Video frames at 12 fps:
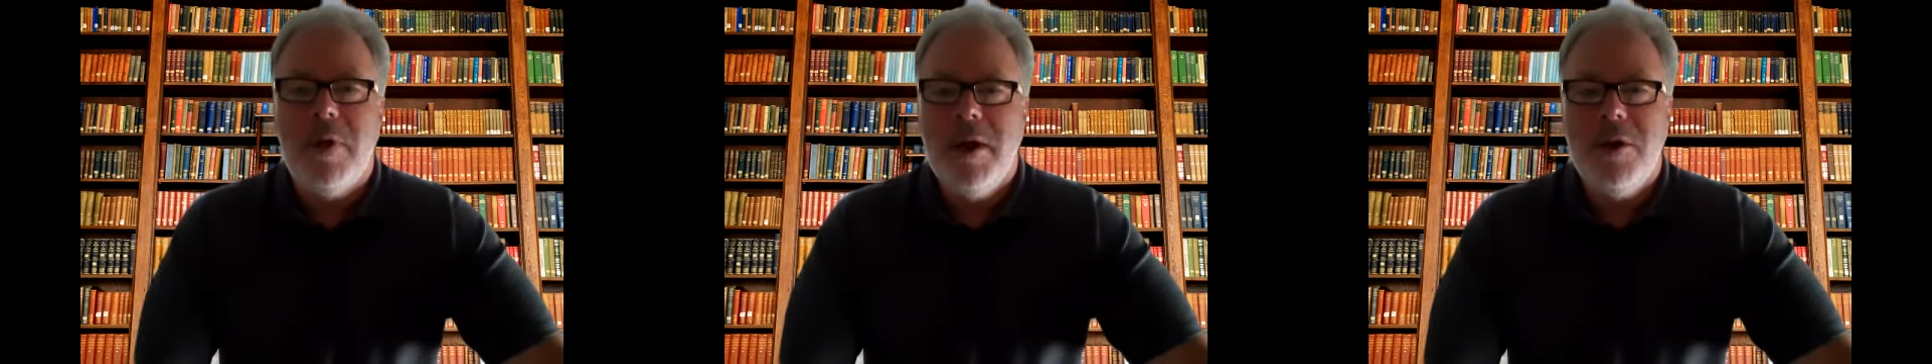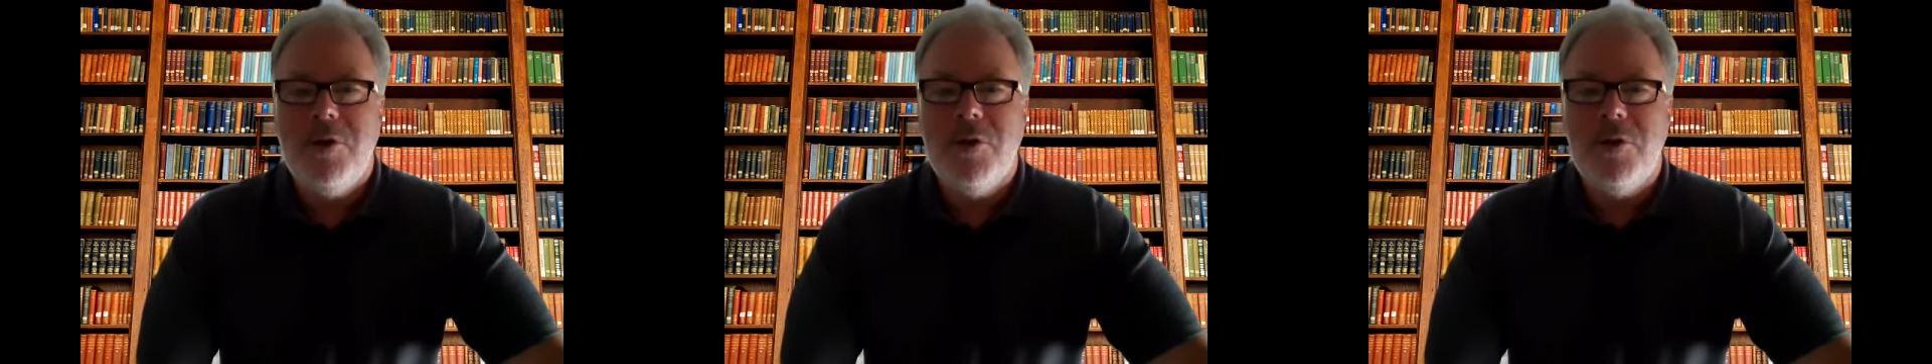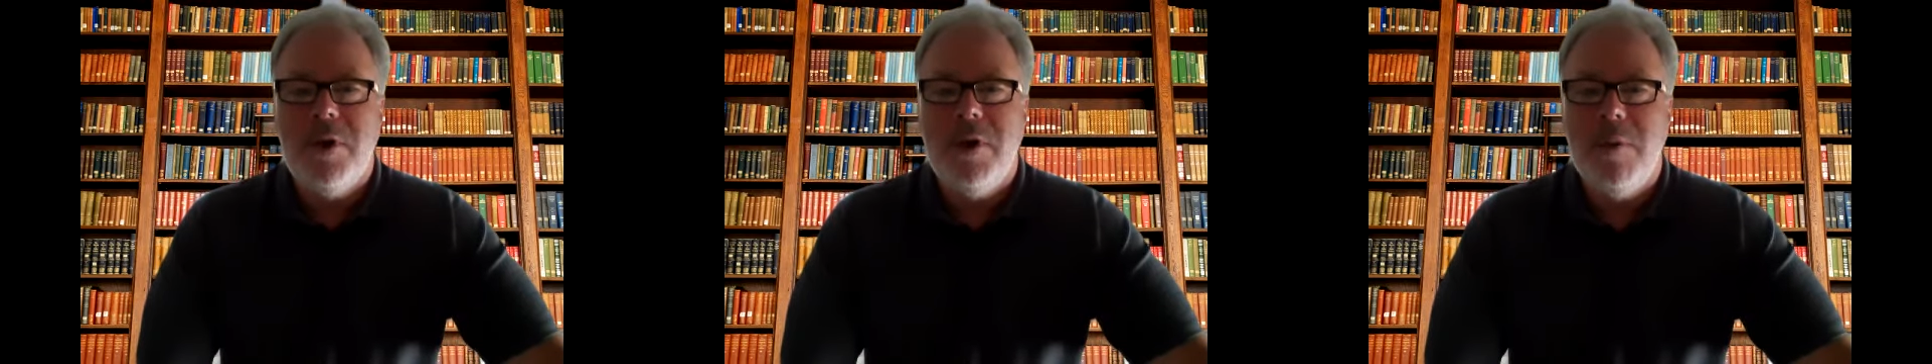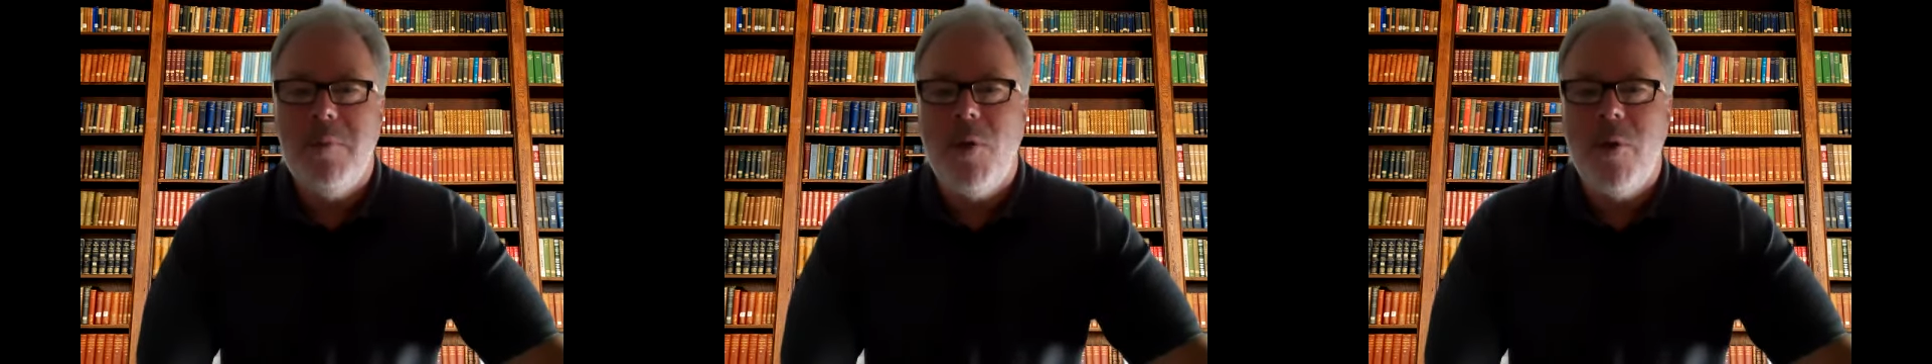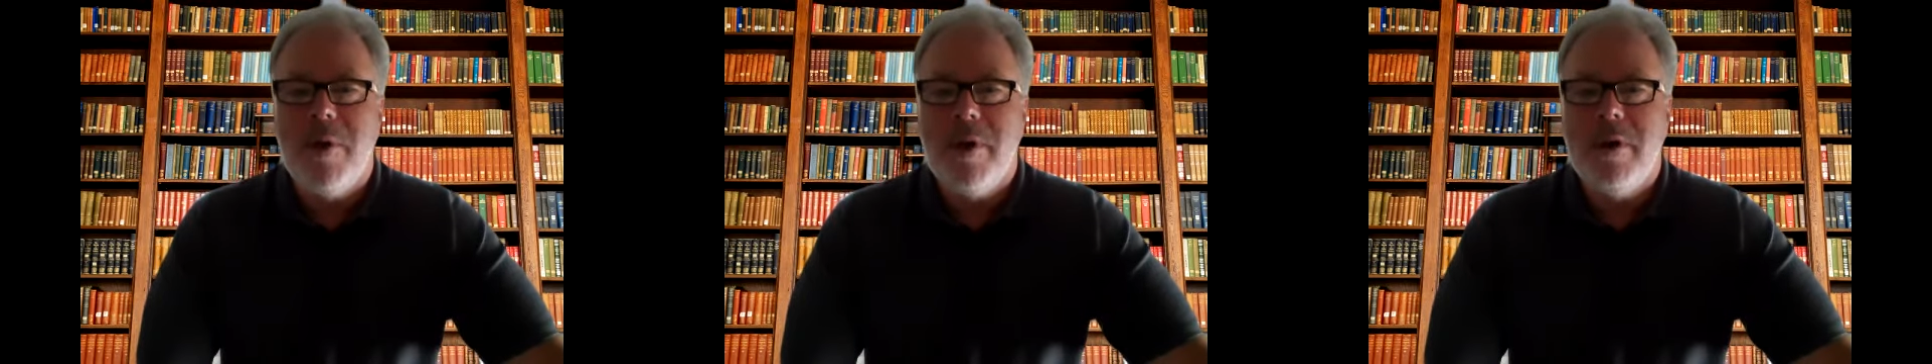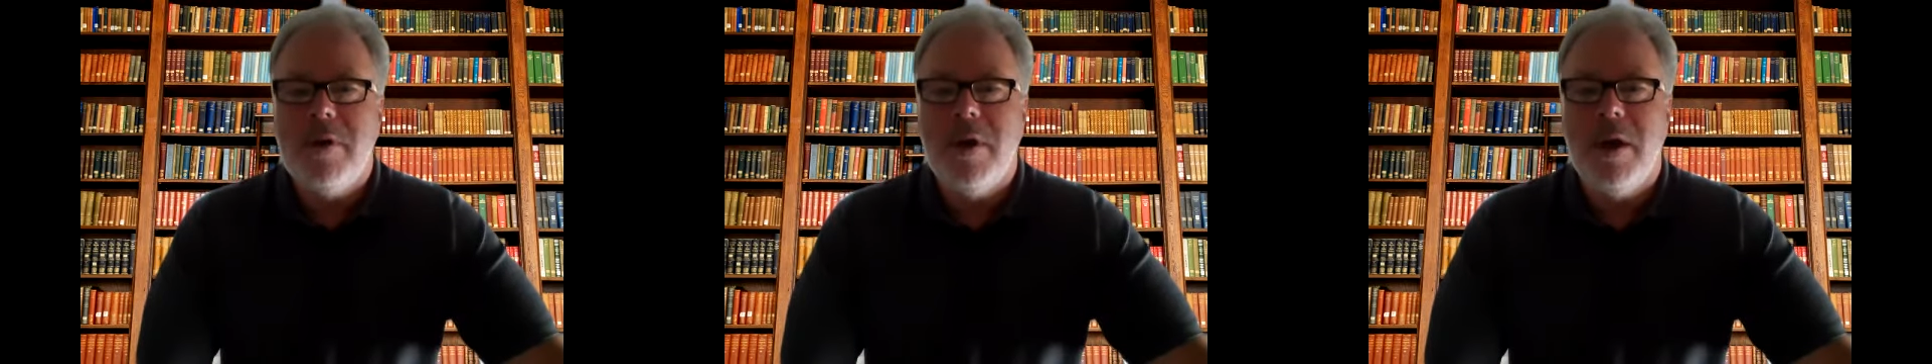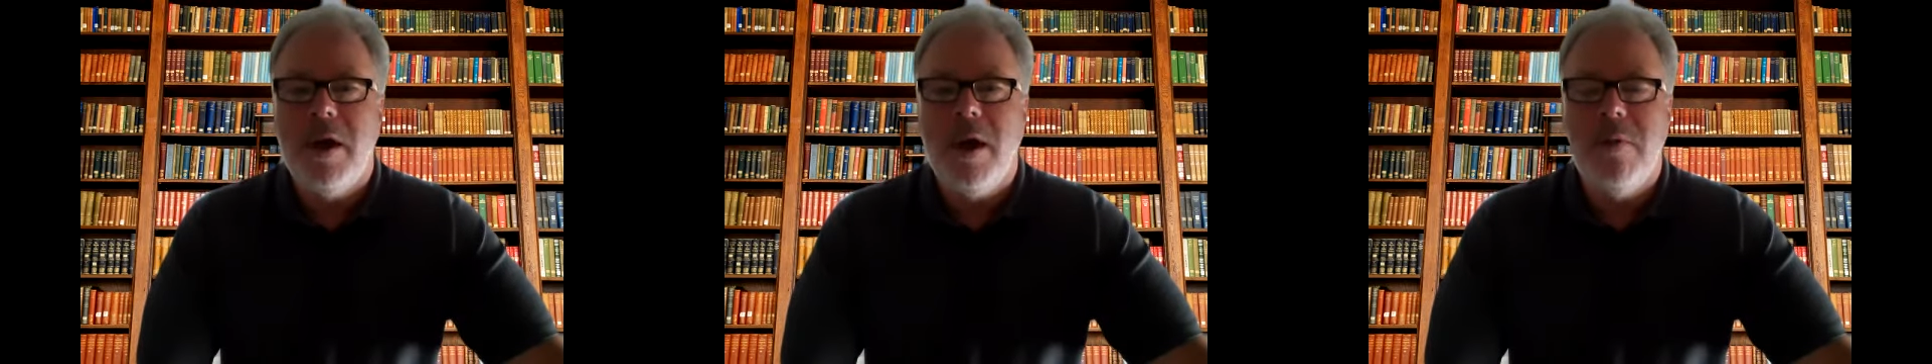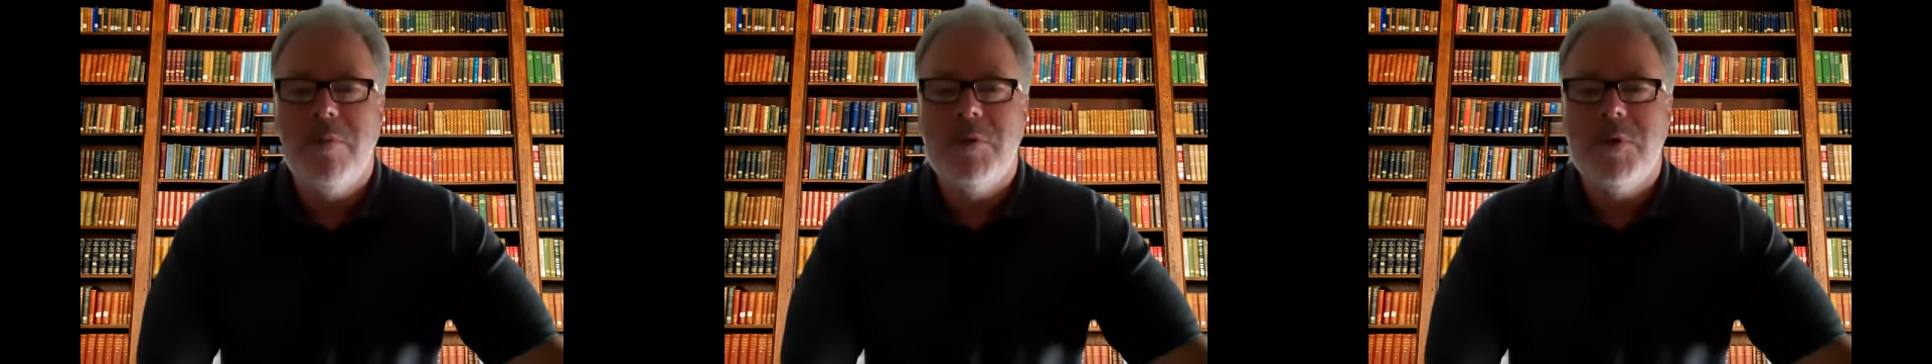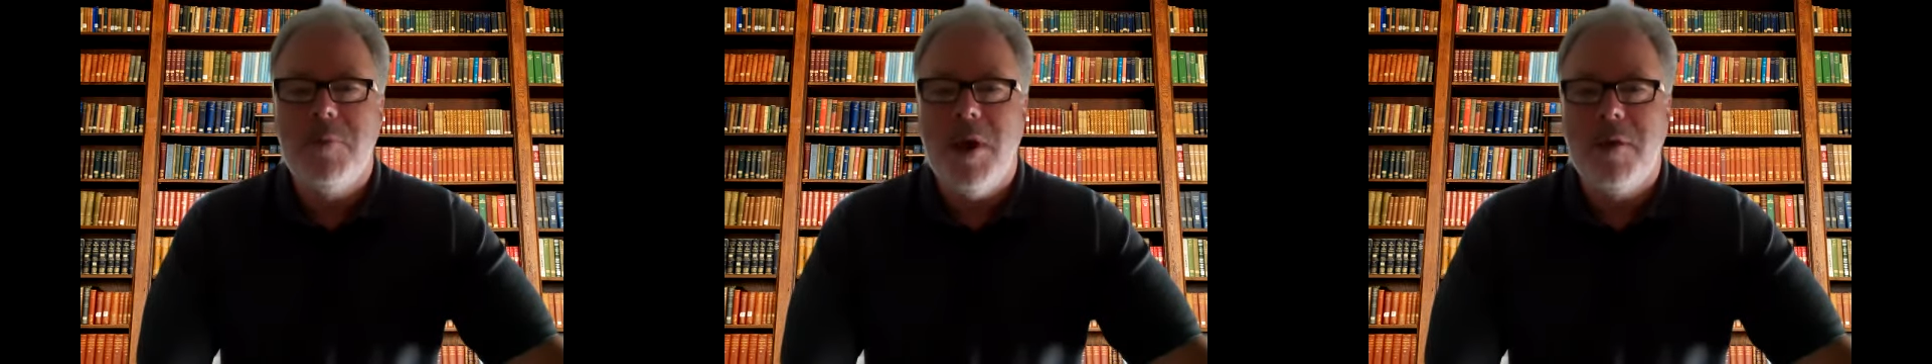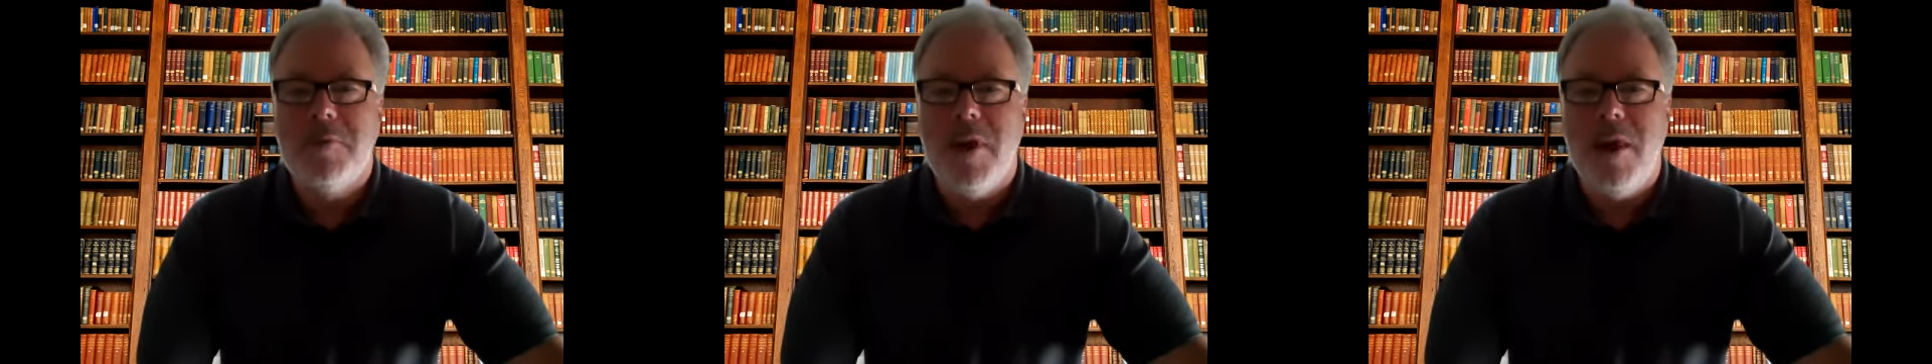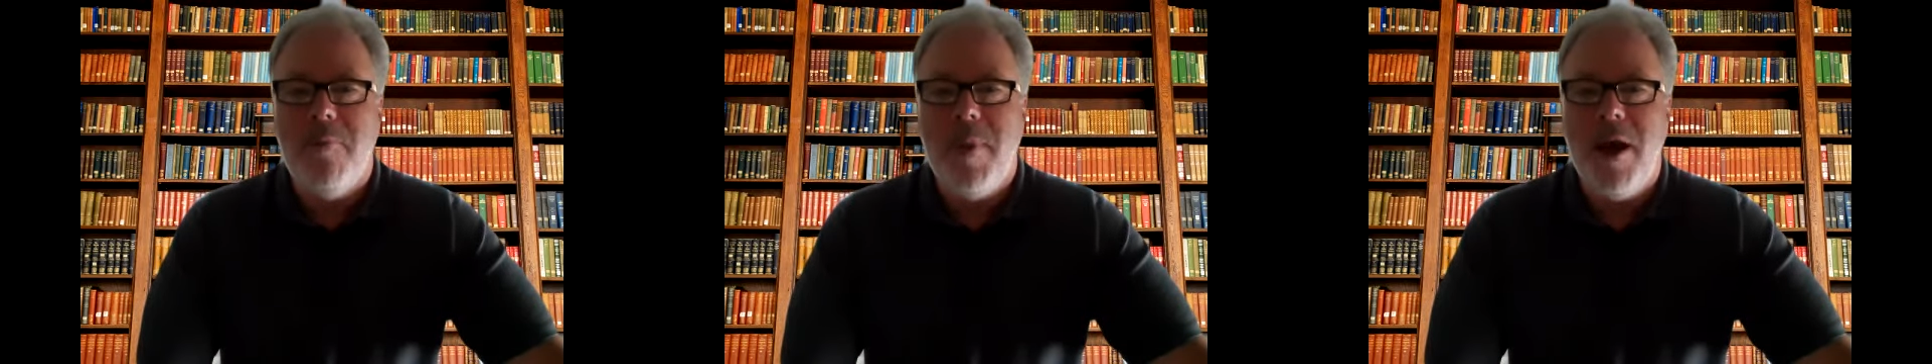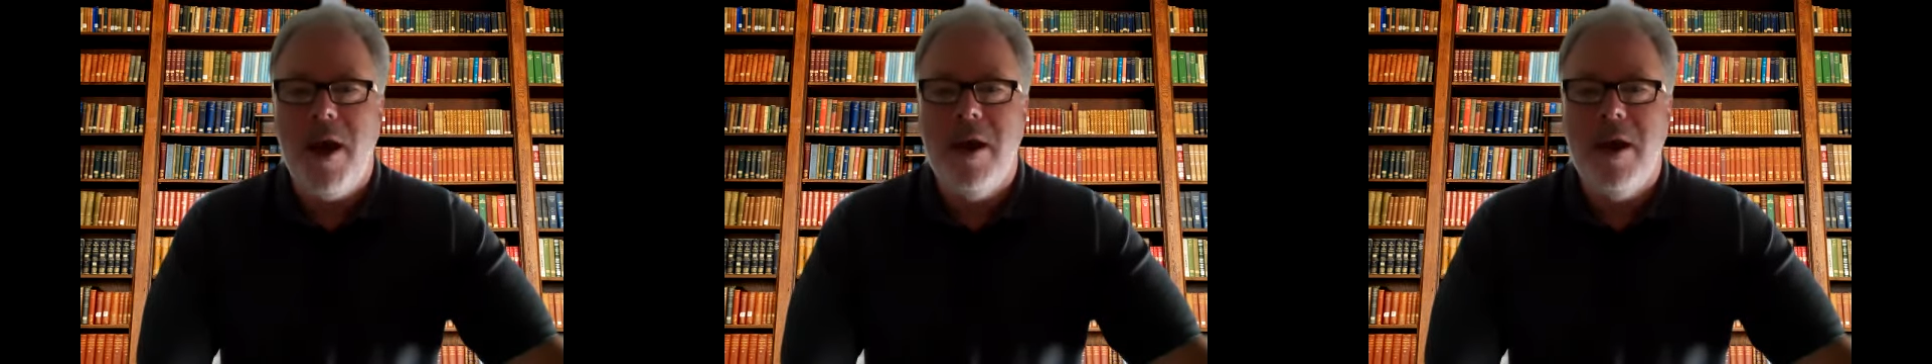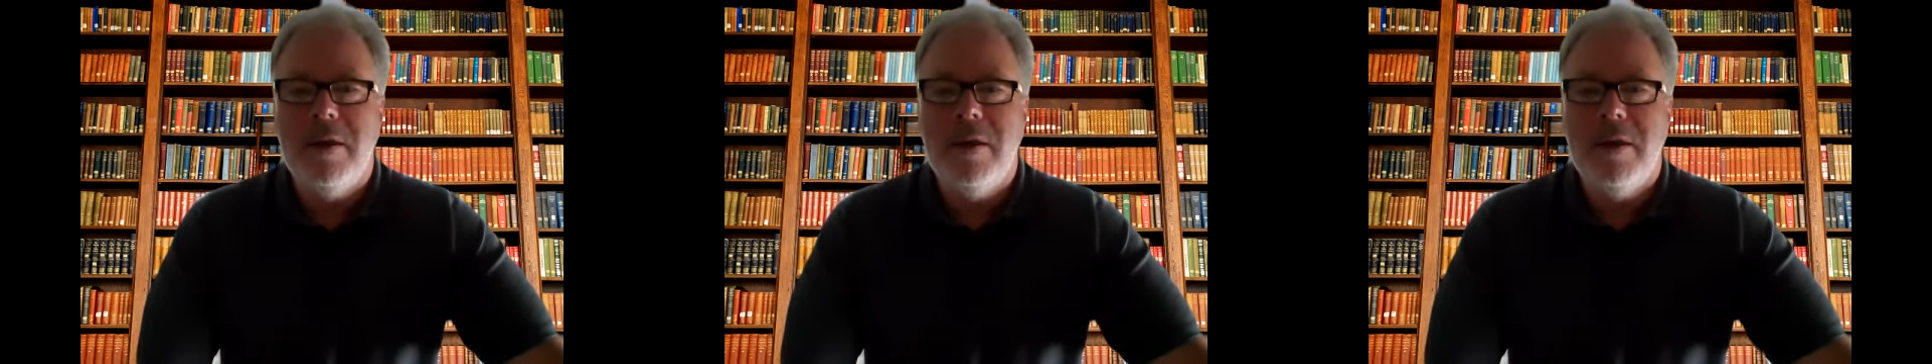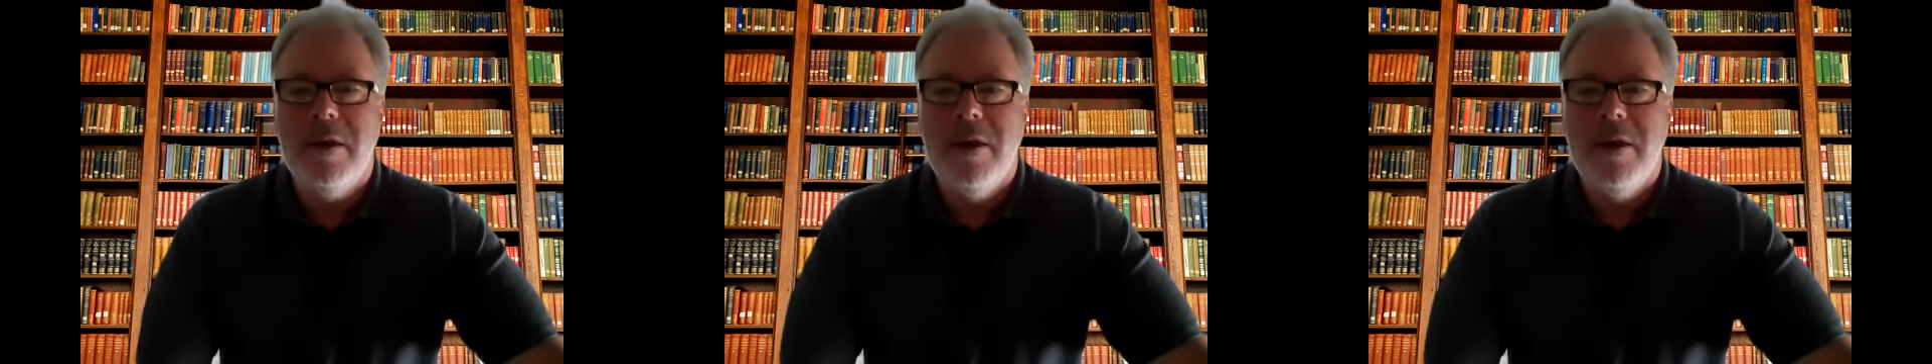interesting, important, sometimes left behind